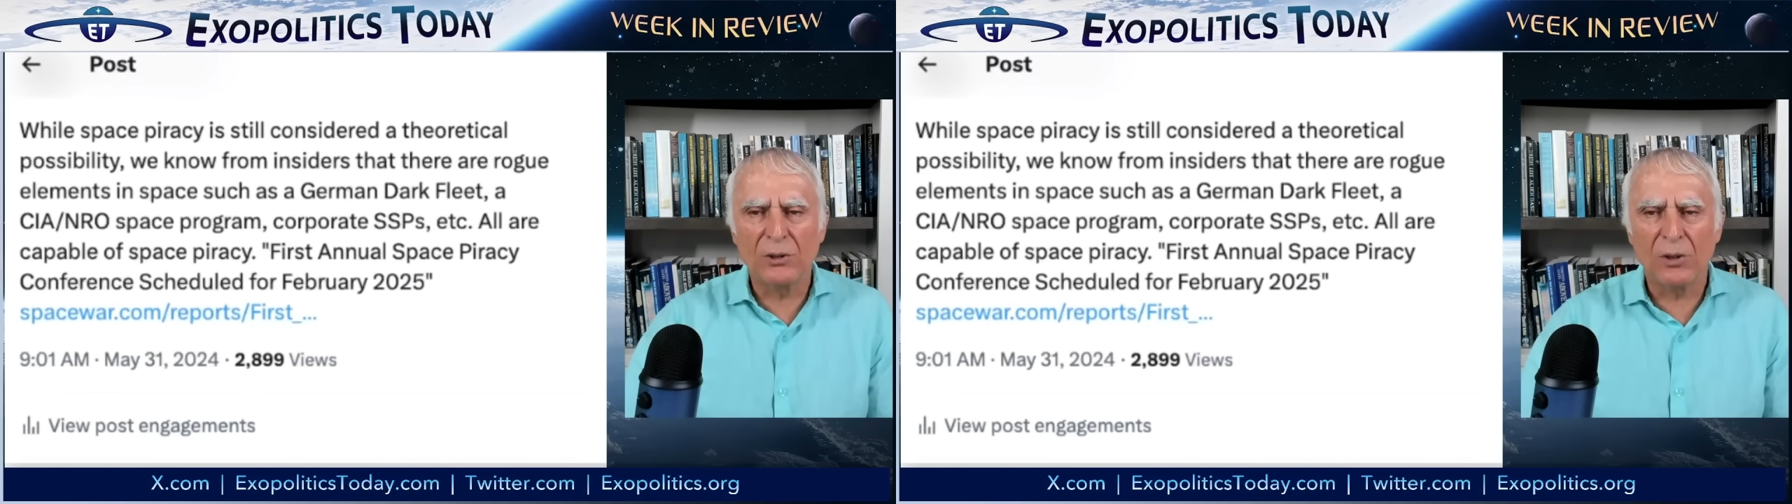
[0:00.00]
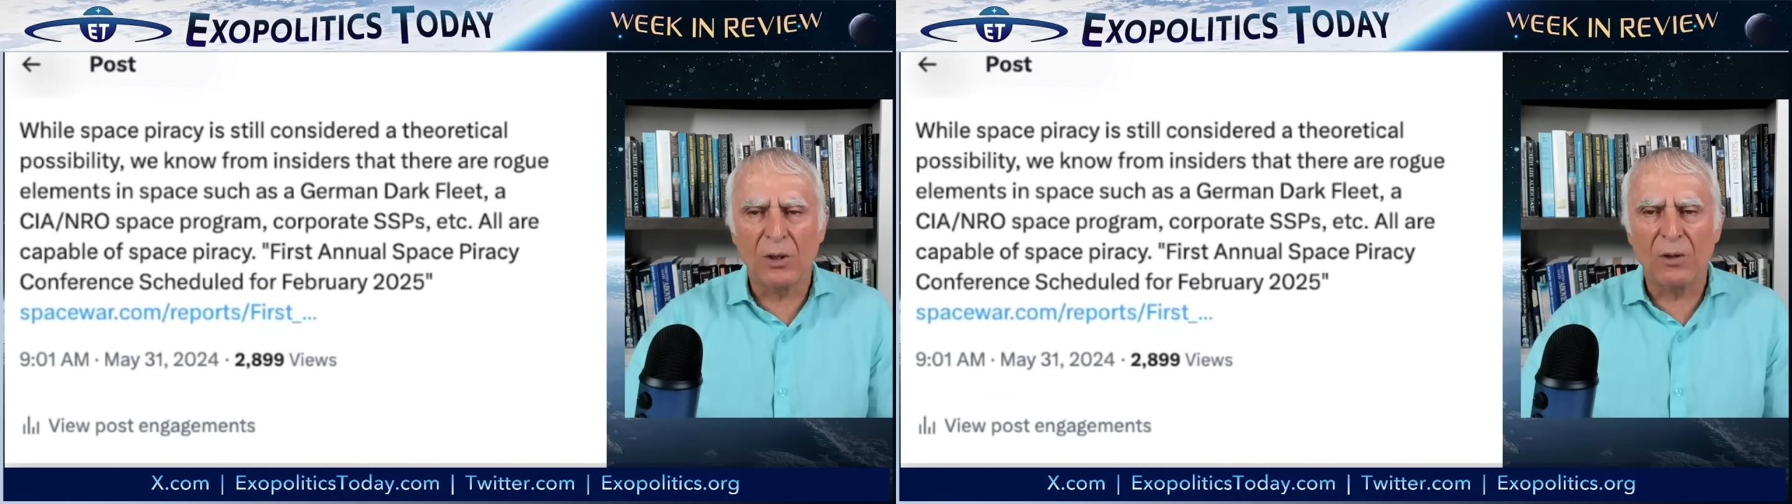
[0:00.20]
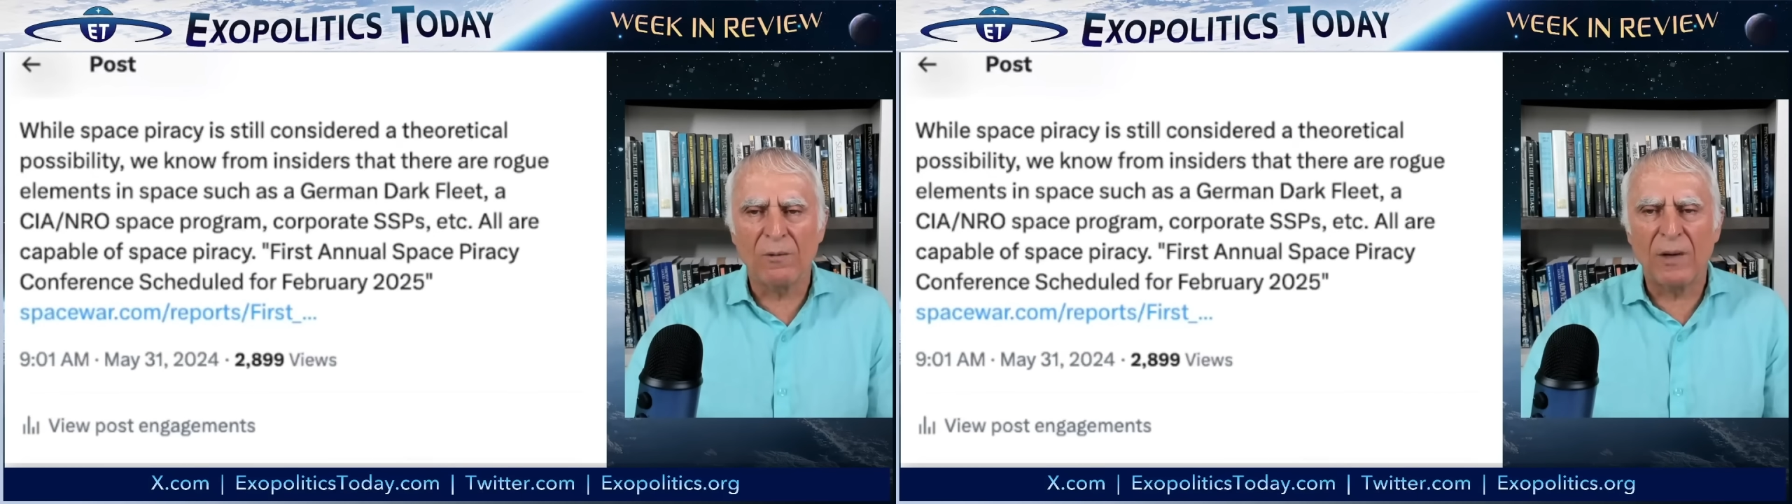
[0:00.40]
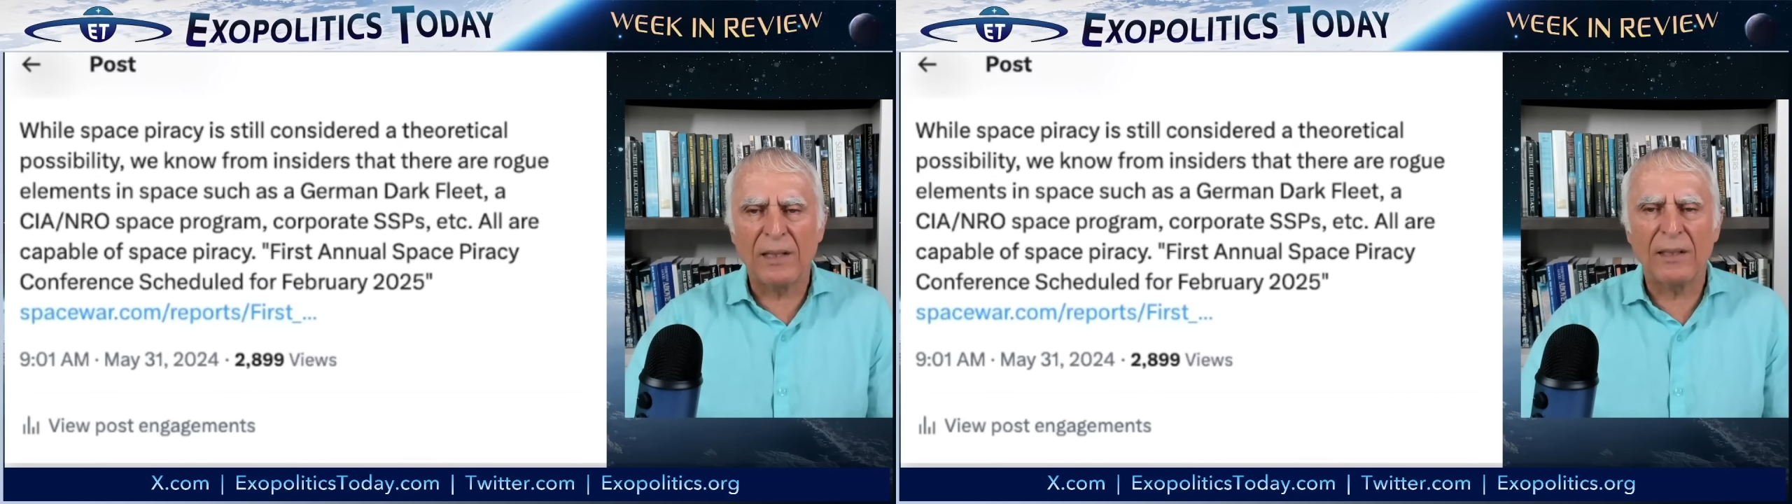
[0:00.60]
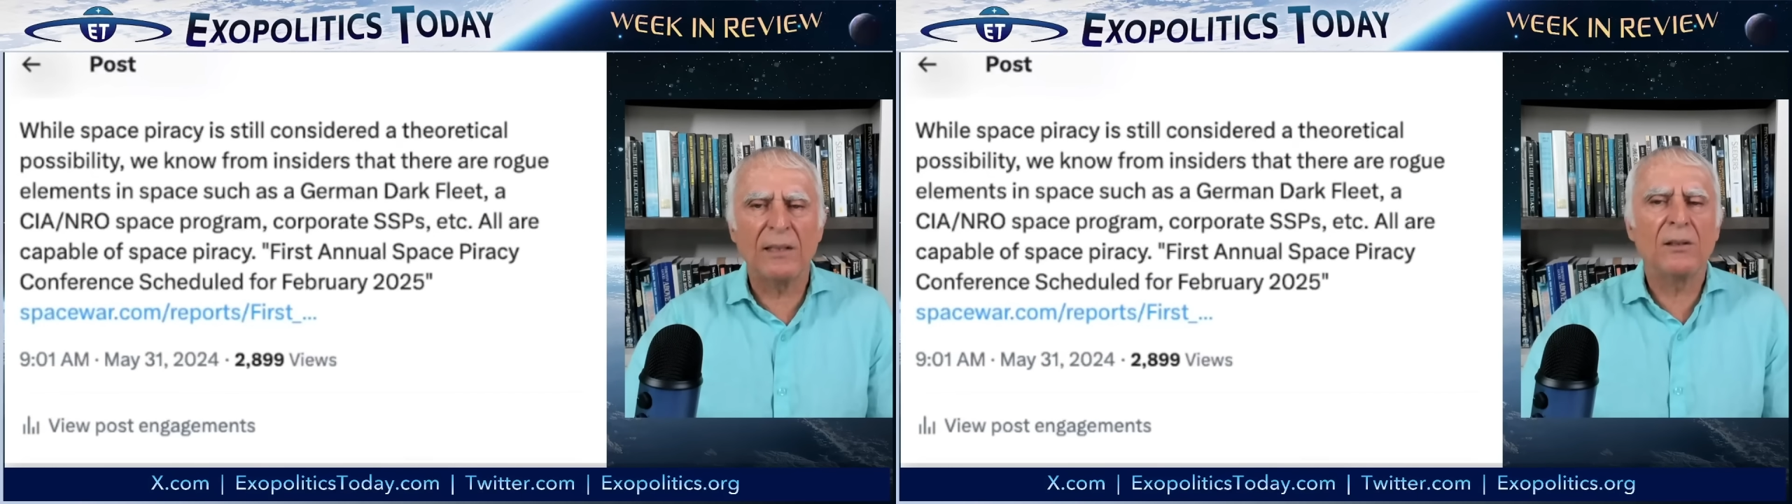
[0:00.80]
of
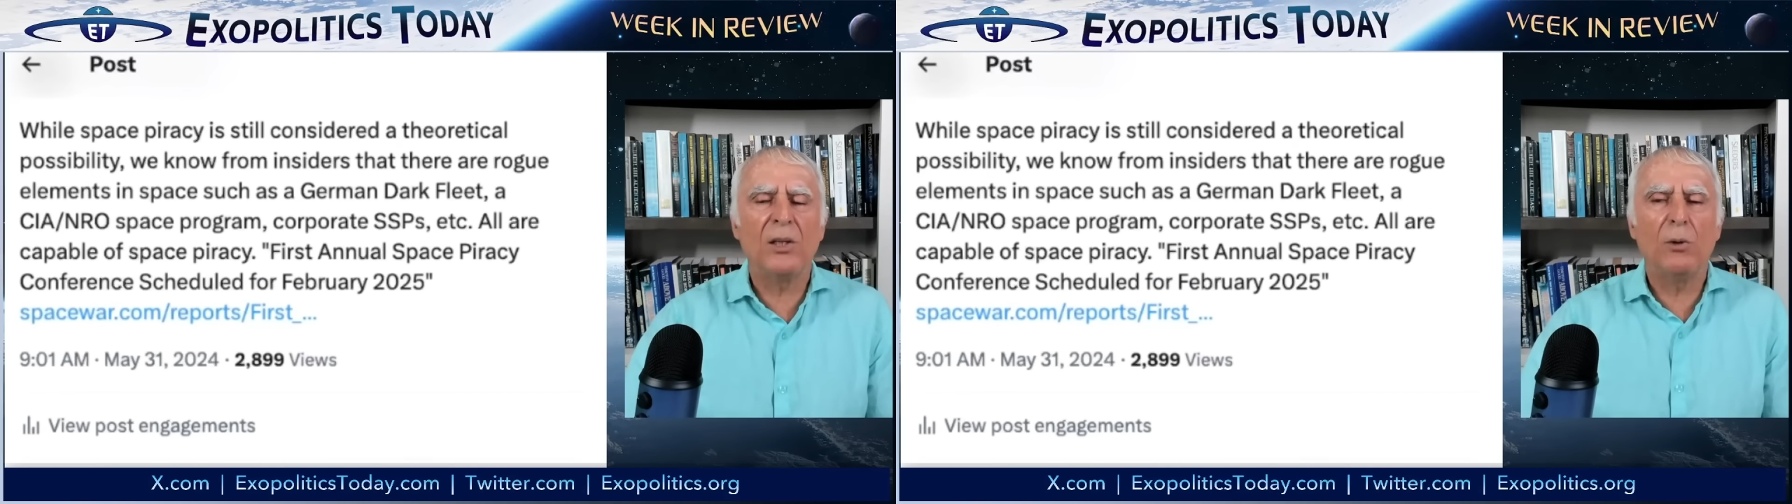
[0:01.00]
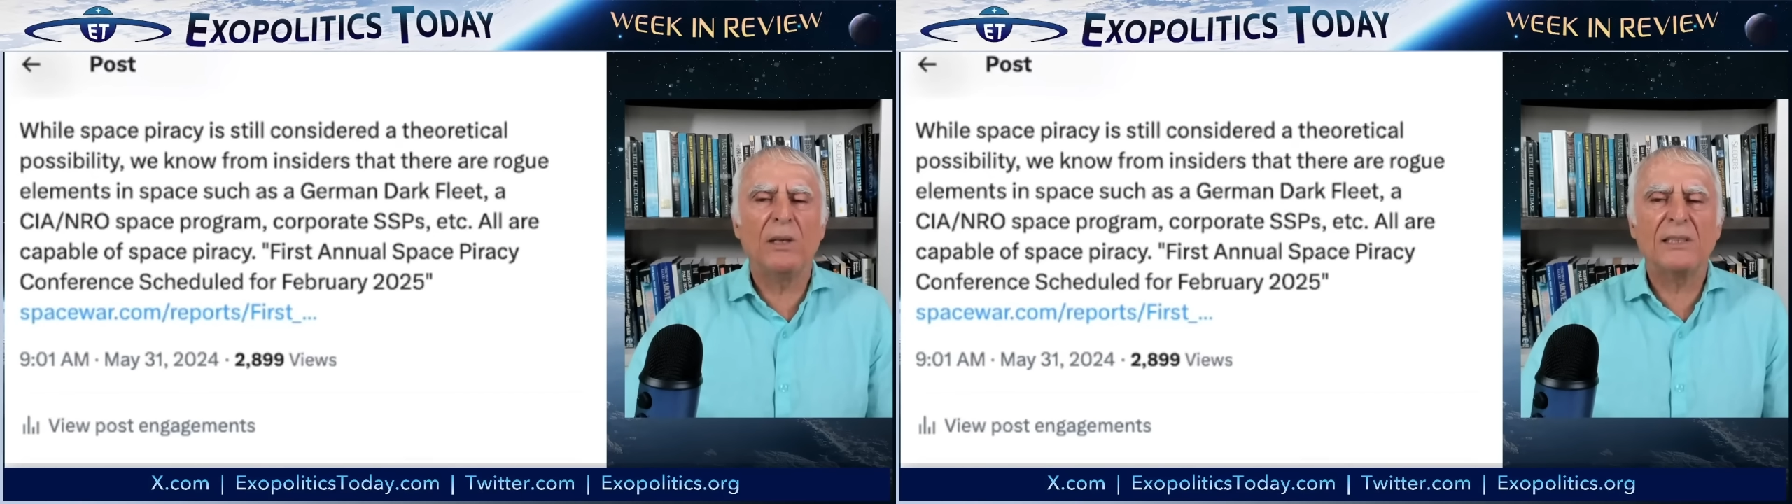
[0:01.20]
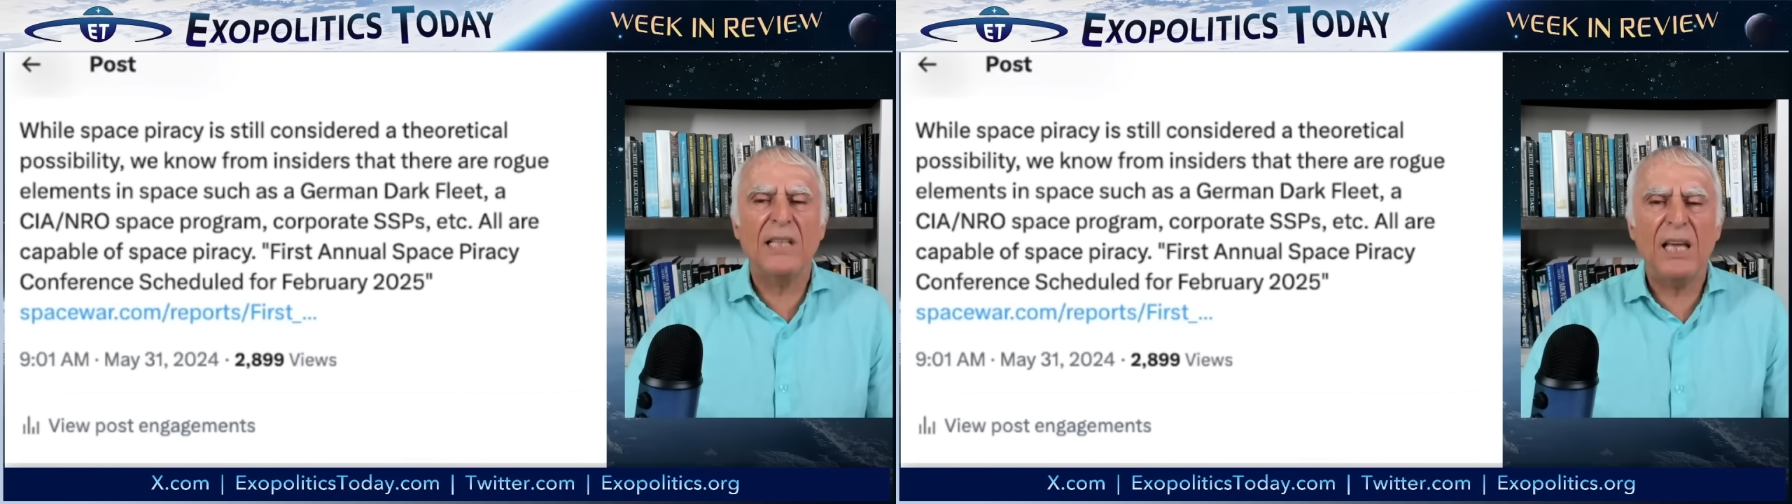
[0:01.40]
uh, the, the U.S.